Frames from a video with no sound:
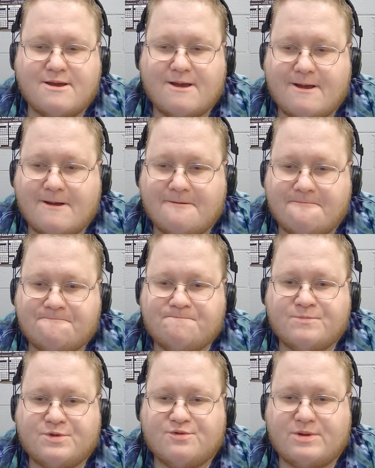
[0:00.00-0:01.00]
Um,
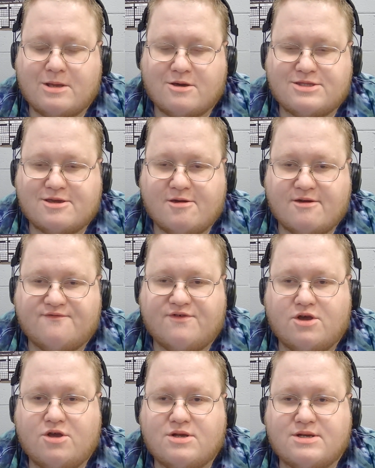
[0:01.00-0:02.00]
we lost Terry
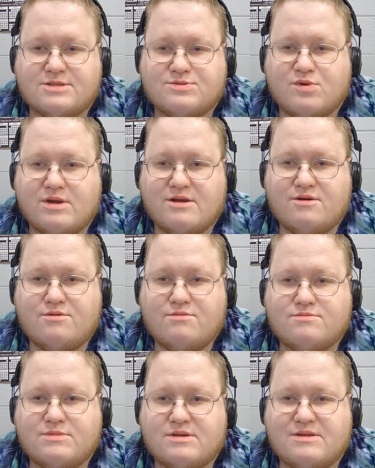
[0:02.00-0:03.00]
Funk as well
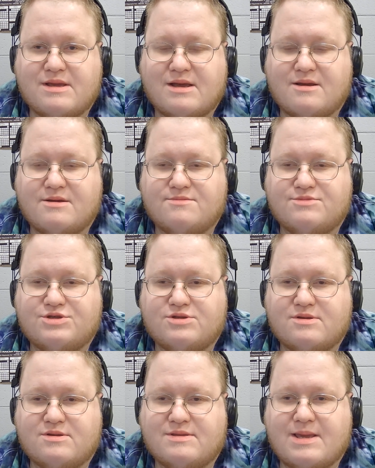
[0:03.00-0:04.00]
the um,
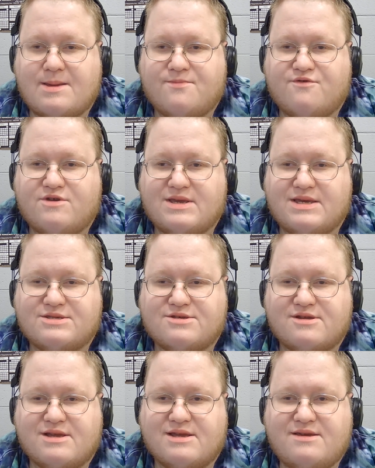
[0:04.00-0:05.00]
day before
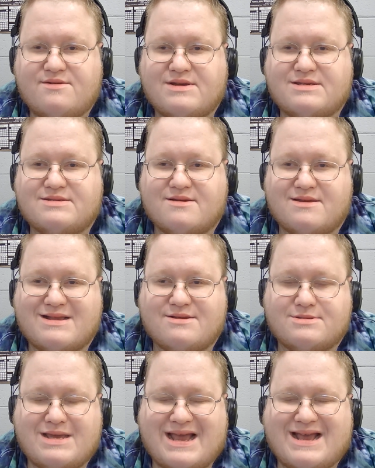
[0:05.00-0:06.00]
yesterday, as, uh,
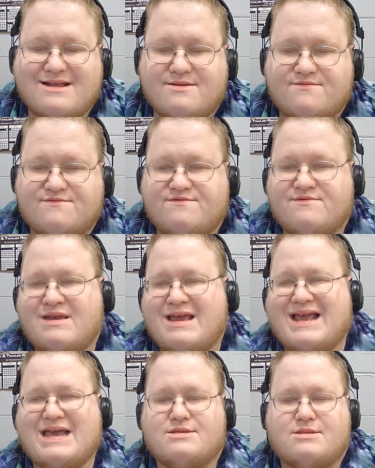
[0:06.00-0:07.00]
as, of
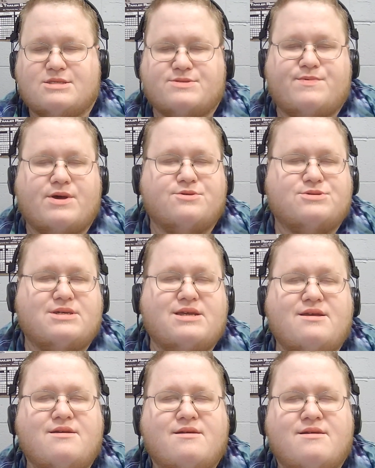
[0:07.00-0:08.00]
as of this posting,
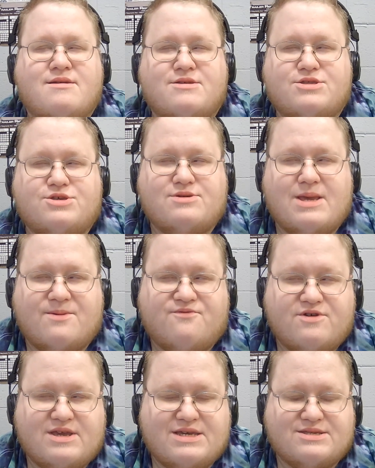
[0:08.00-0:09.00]
day before
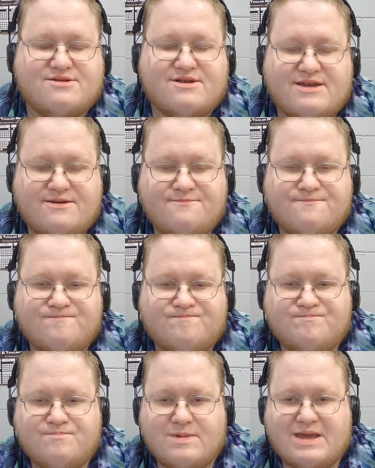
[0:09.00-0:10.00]
yesterday,
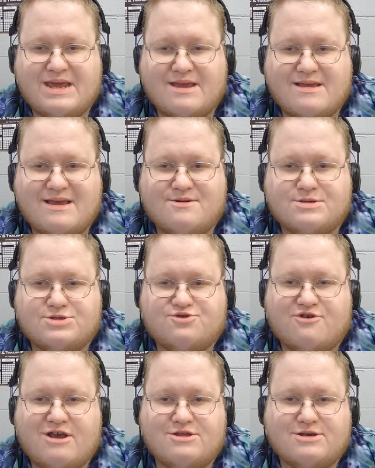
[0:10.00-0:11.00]
and that was
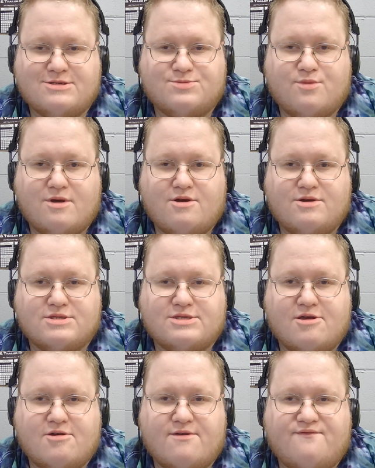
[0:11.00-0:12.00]
tragic as well because
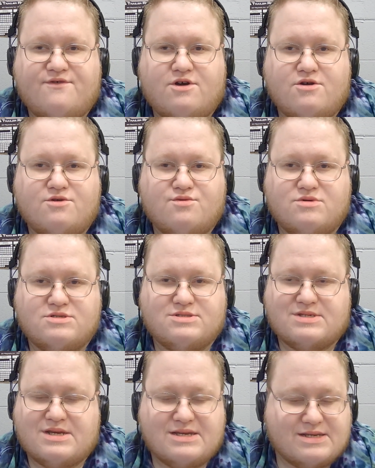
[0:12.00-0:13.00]
Terry Funk was
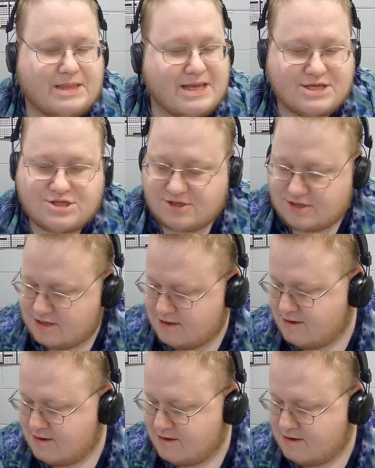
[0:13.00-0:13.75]
a legend